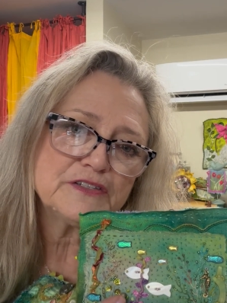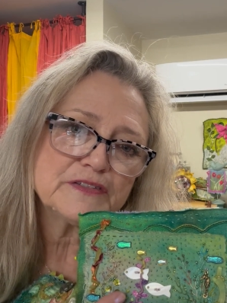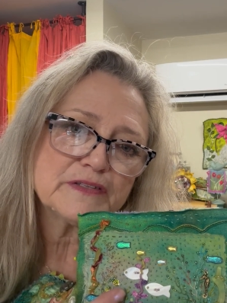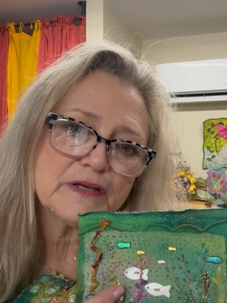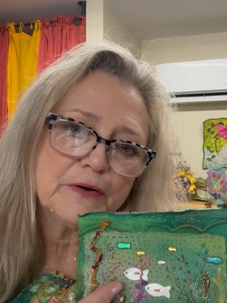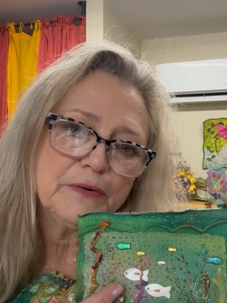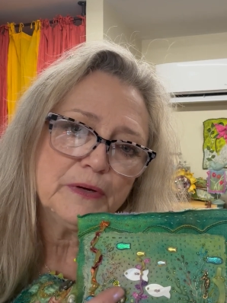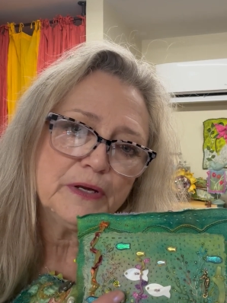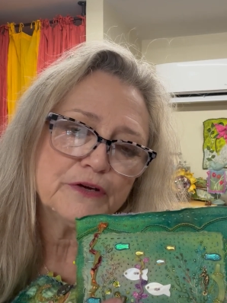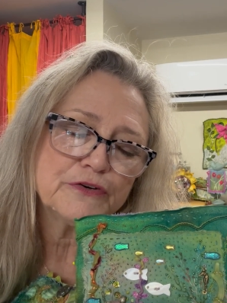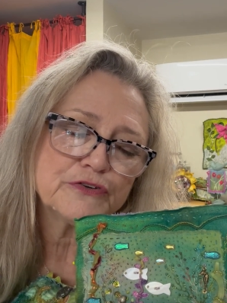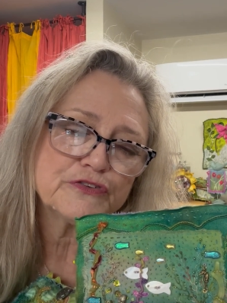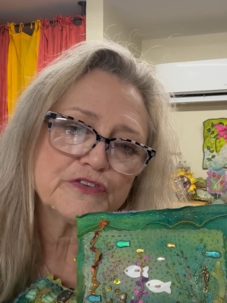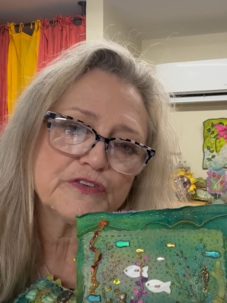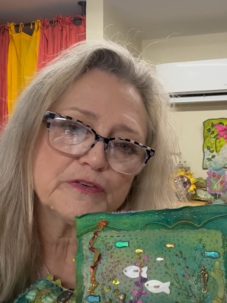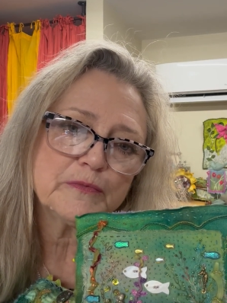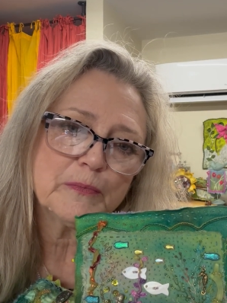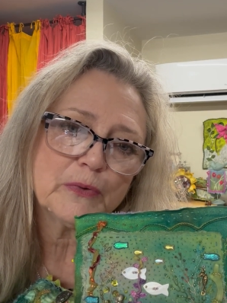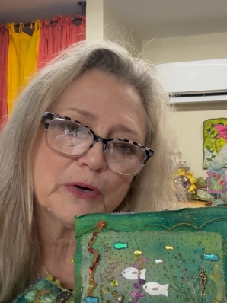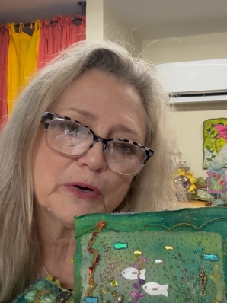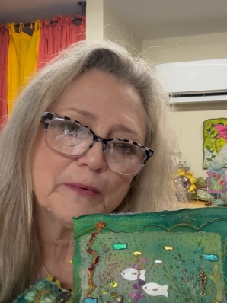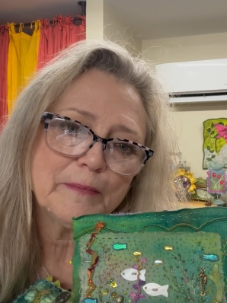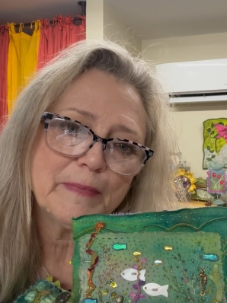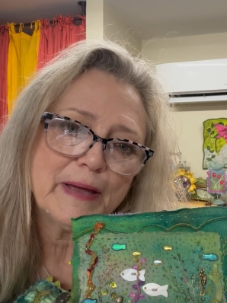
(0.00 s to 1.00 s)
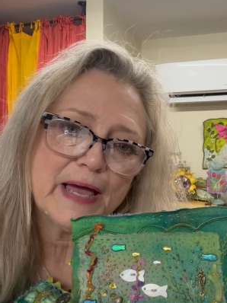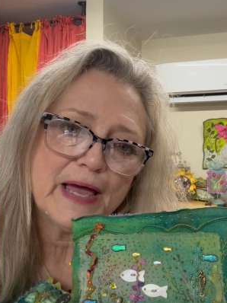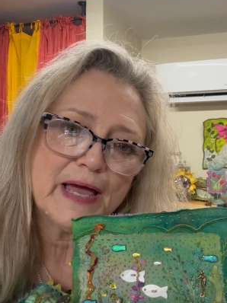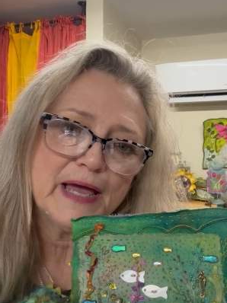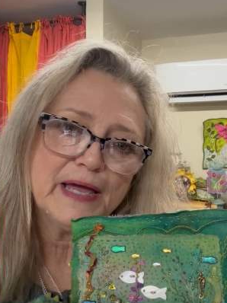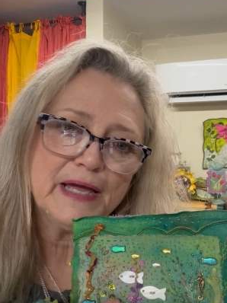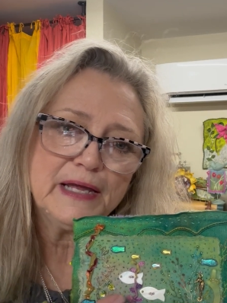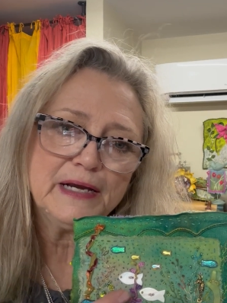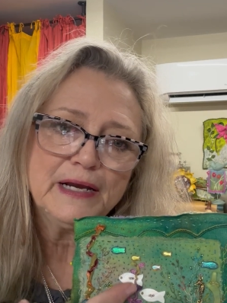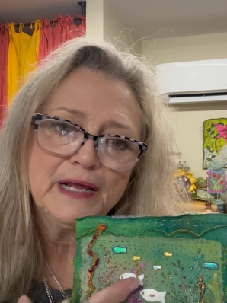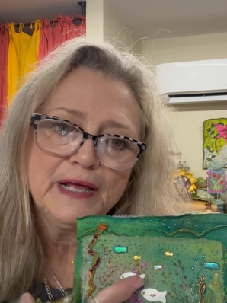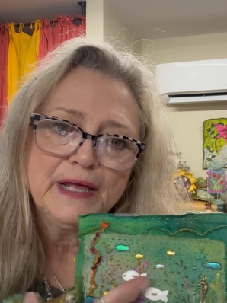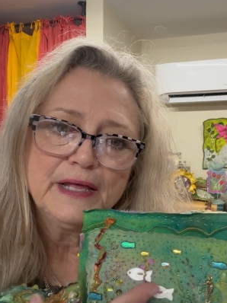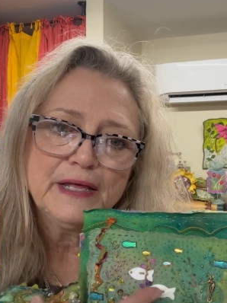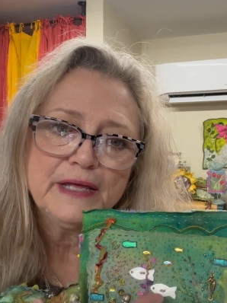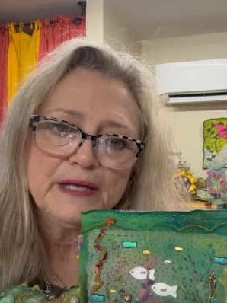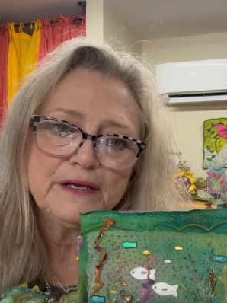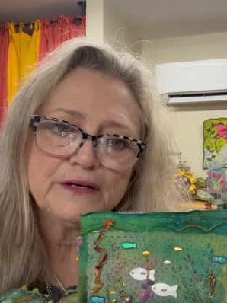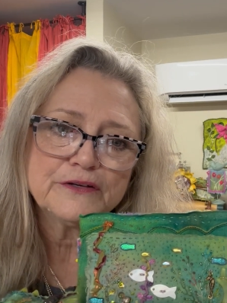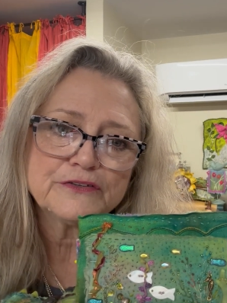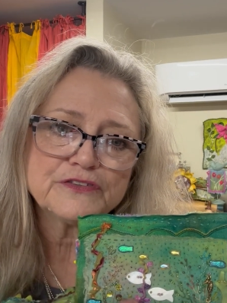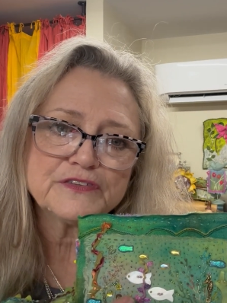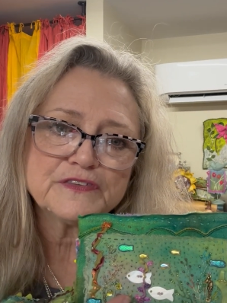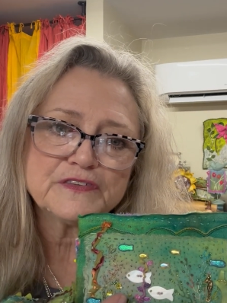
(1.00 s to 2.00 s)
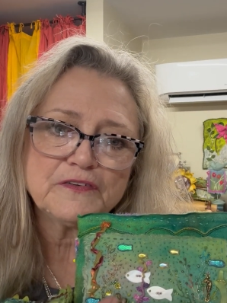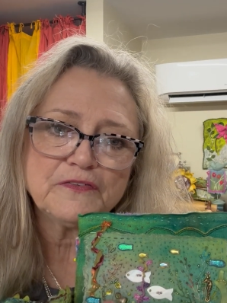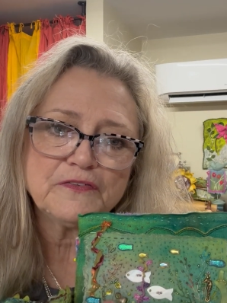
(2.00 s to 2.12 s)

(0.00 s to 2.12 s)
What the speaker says: So here's the mermaid, here's the